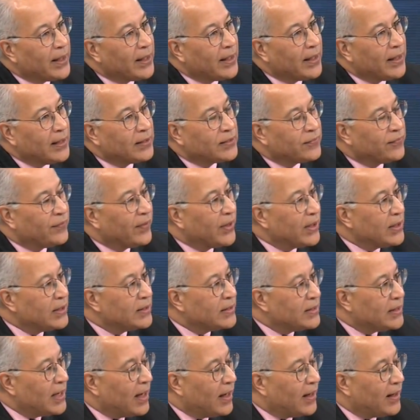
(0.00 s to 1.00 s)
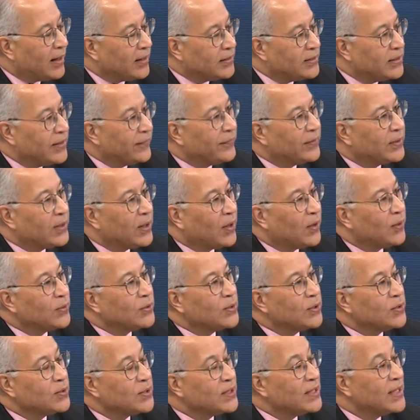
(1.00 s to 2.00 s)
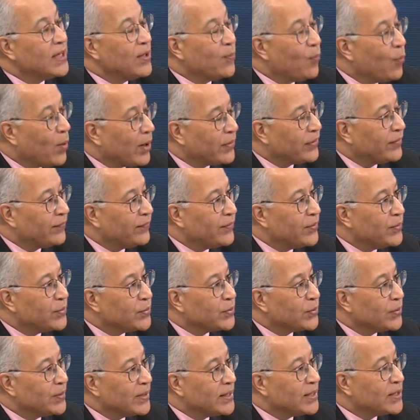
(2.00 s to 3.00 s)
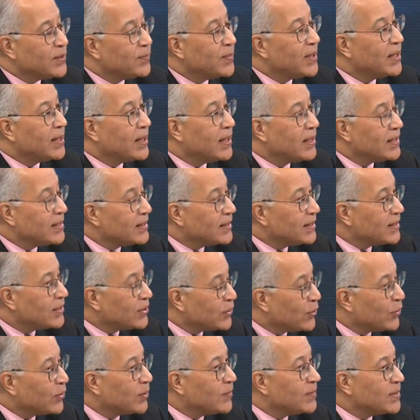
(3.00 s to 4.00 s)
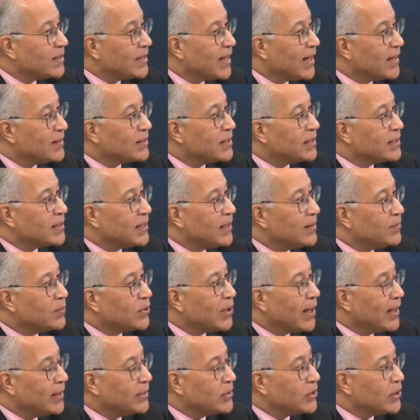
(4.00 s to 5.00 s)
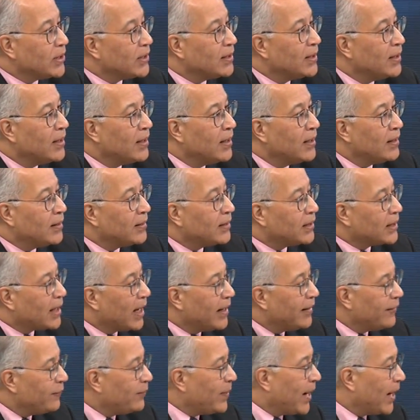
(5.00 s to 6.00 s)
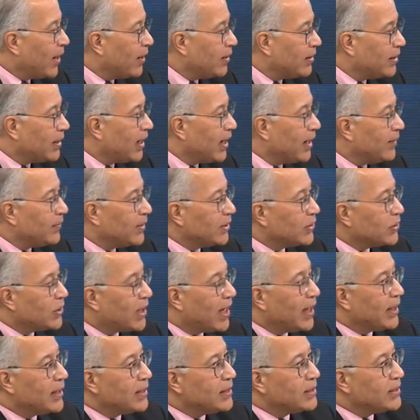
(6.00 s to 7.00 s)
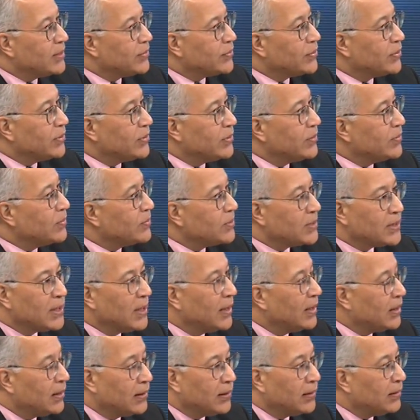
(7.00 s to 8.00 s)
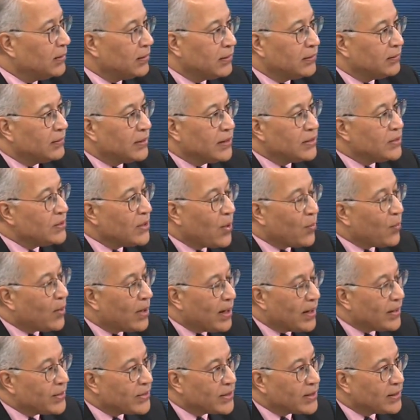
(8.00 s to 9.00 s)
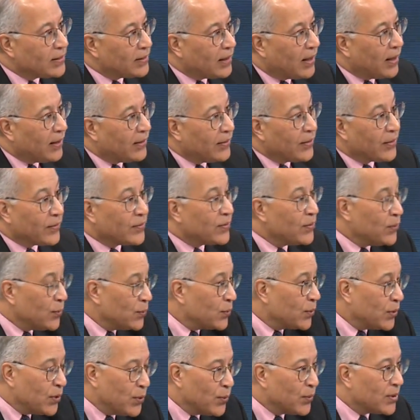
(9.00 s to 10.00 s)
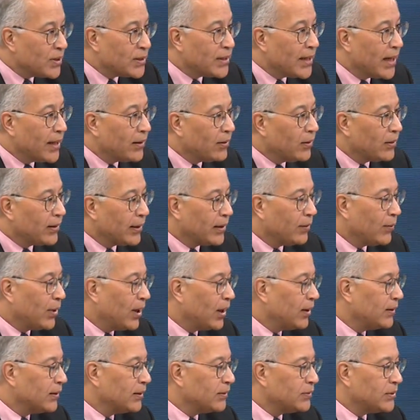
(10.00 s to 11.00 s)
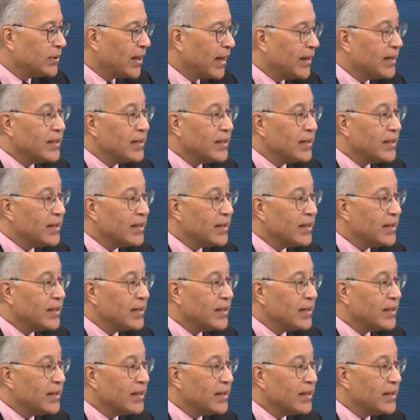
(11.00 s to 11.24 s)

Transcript: it's very difficult to see what the future is because the circumstances keep changing. The kind of paradigm that China has introduced is nowhere else on earth. You were saying earlier, well, China